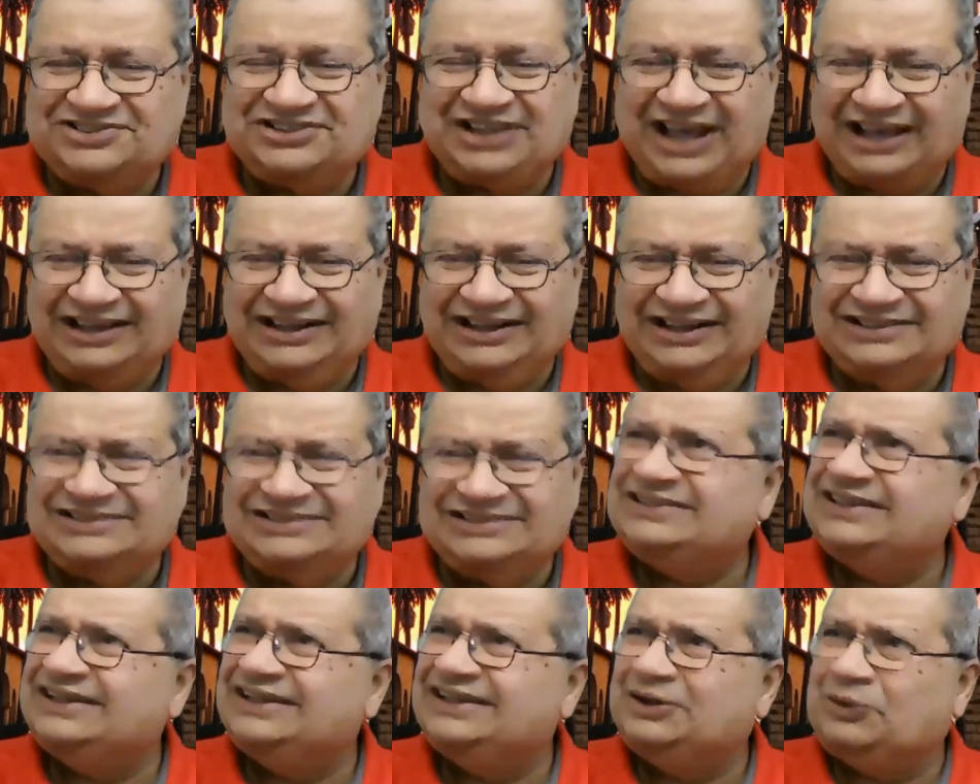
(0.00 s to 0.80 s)

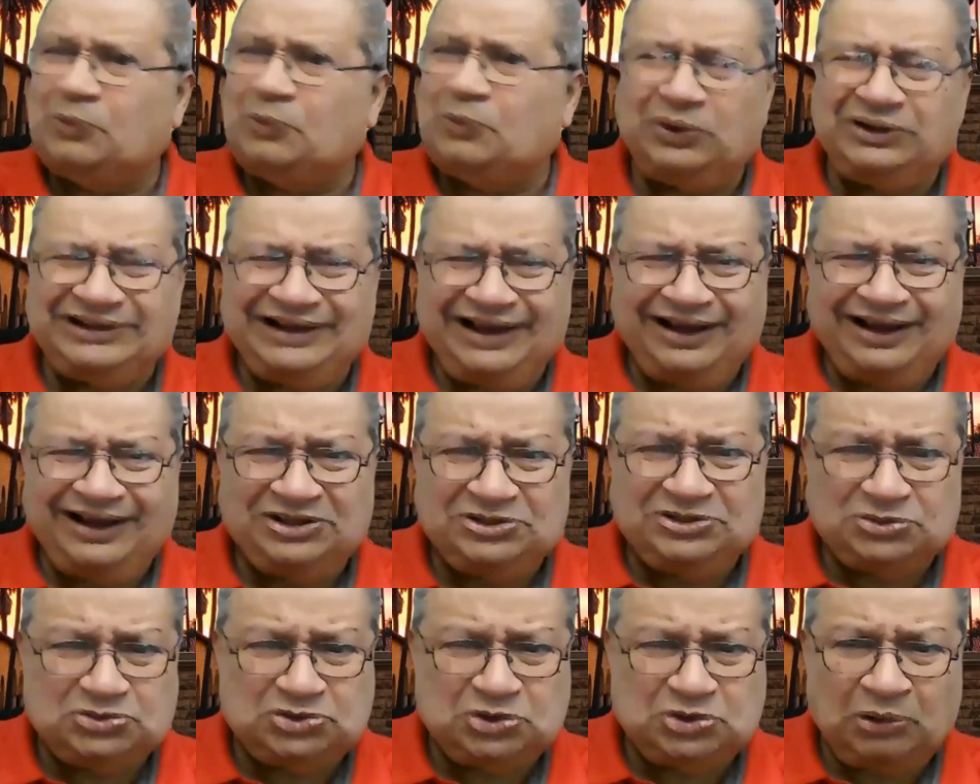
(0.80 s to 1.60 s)
silence saying, what
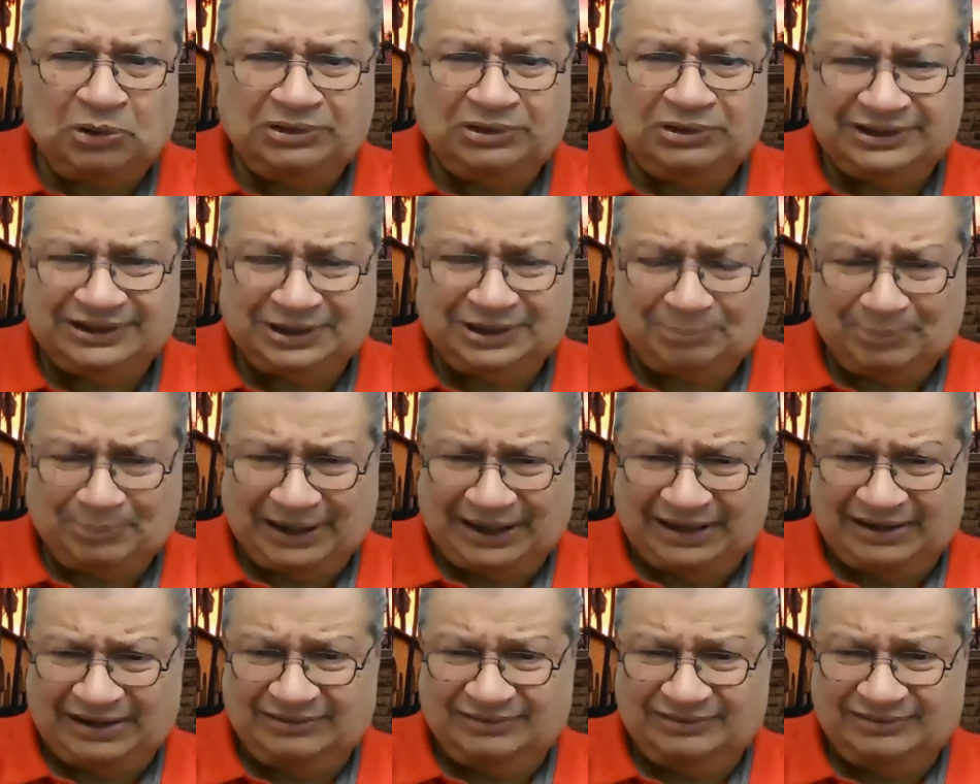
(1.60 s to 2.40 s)
are you talking
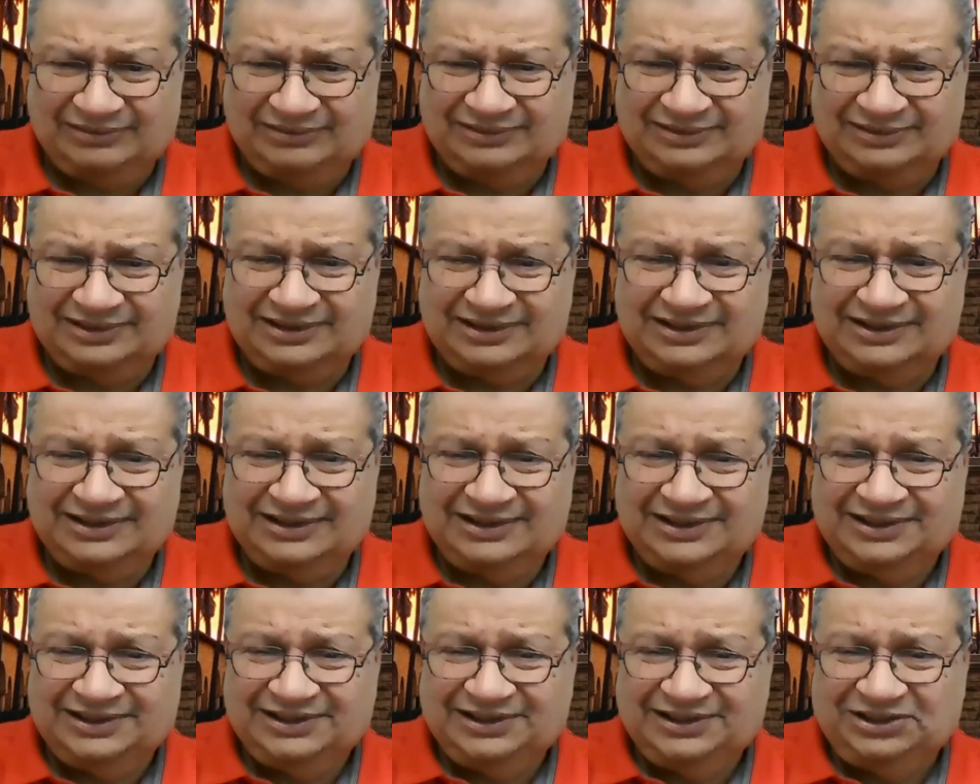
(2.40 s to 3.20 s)
about?
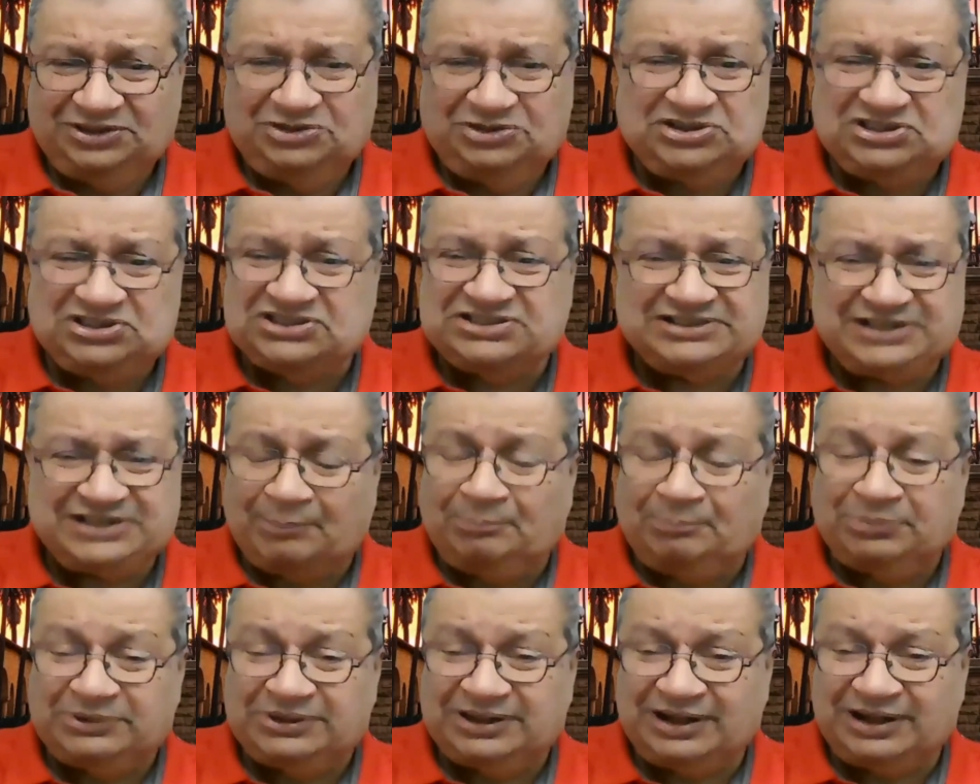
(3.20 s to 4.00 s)
You just
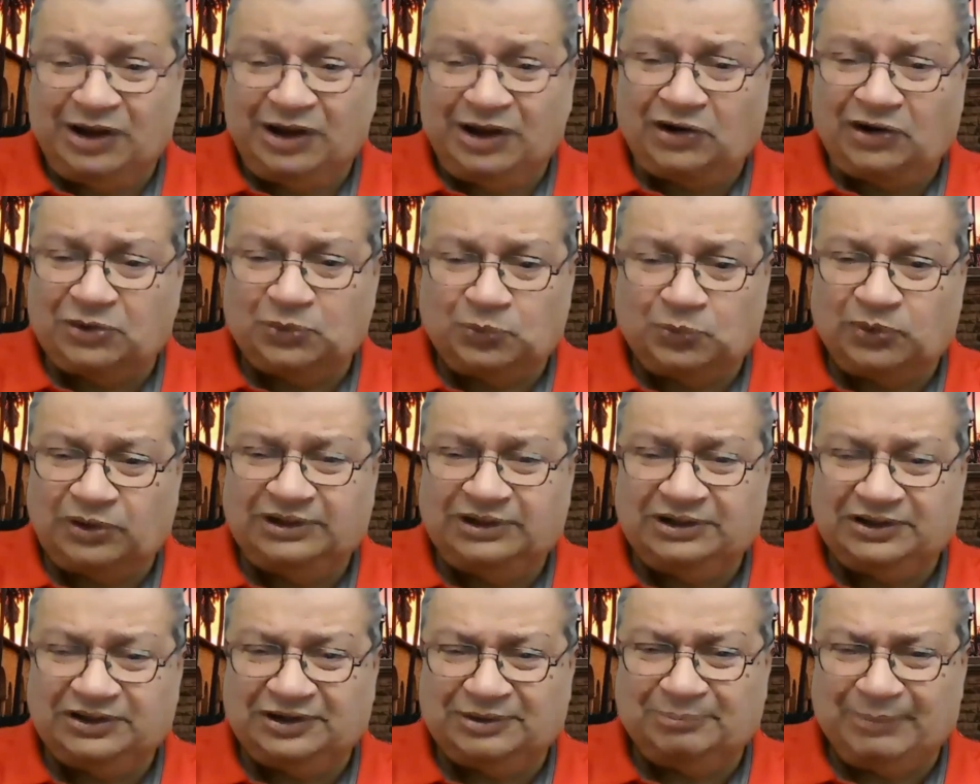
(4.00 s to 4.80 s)
dumped a lot of
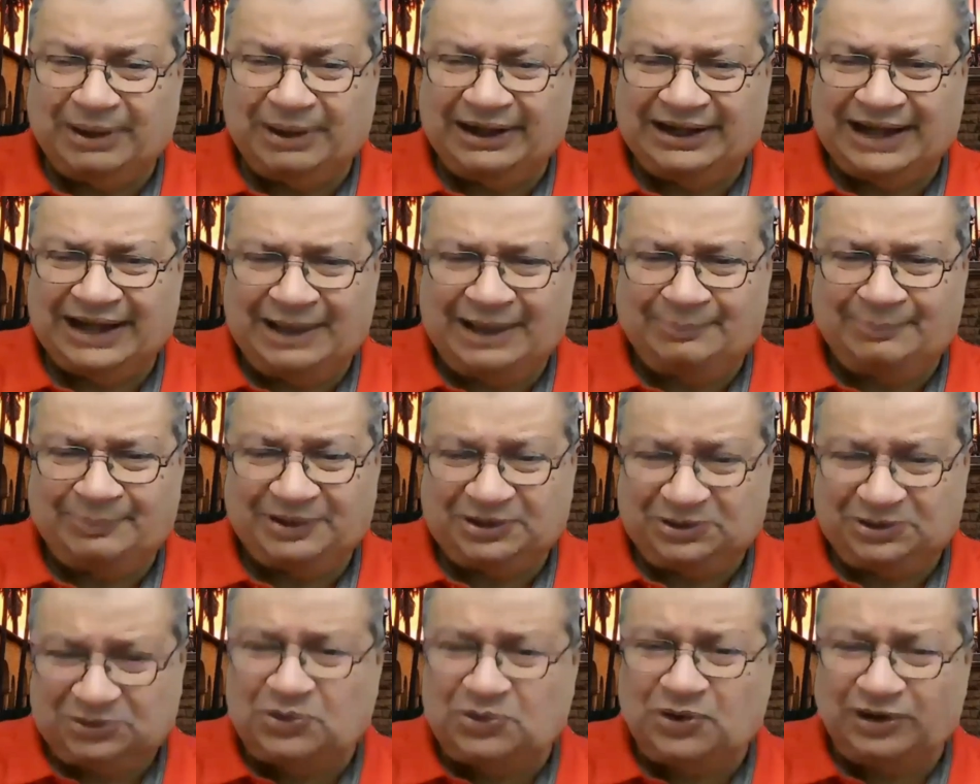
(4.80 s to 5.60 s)
work on my lap
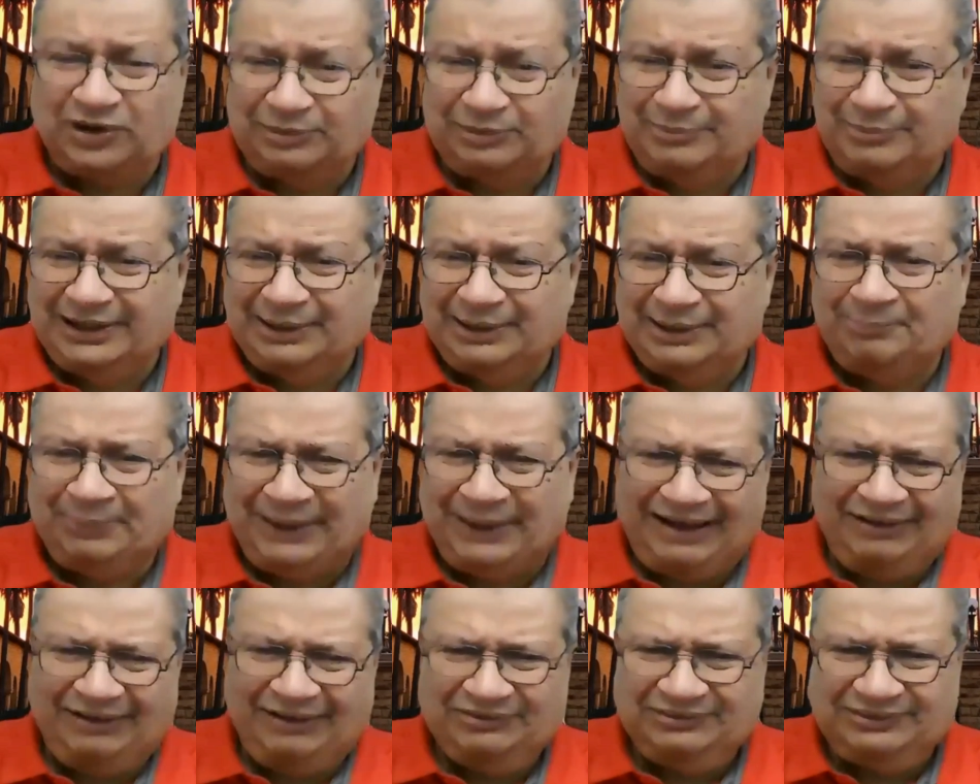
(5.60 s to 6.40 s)
and you call me
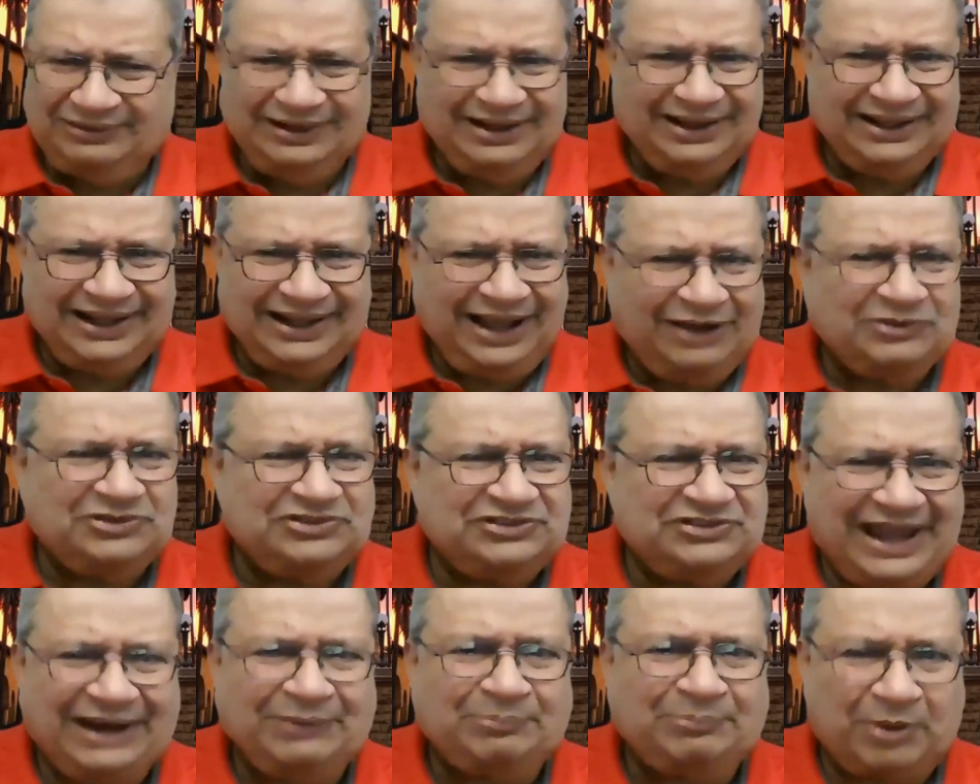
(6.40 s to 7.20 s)
empowered? Like, how
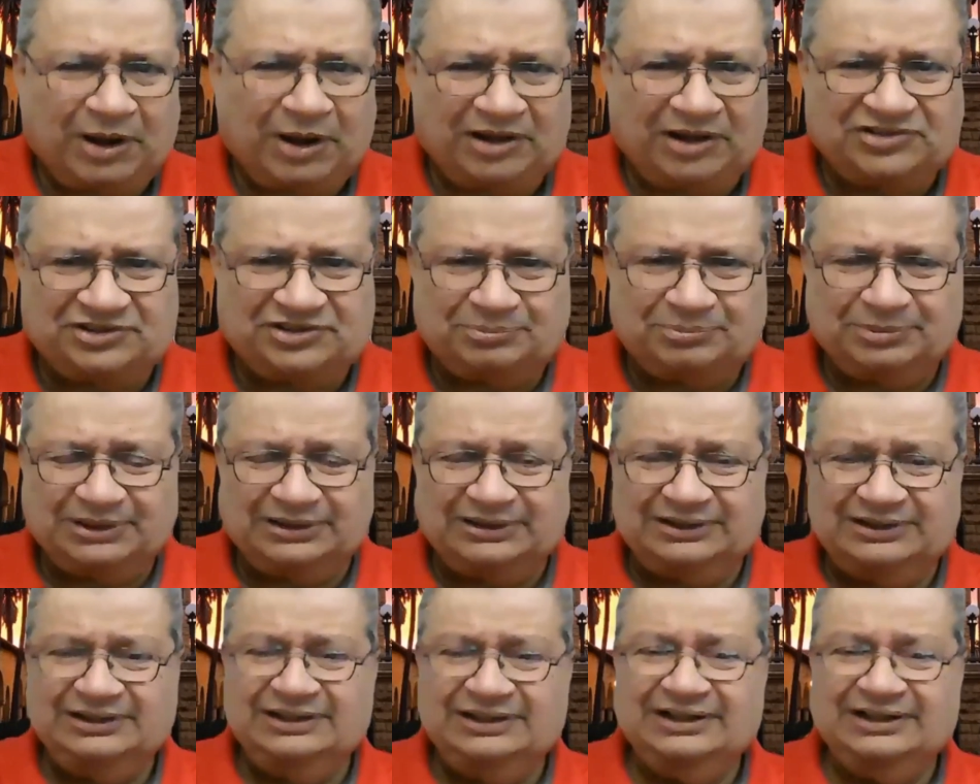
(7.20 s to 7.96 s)
is that possible?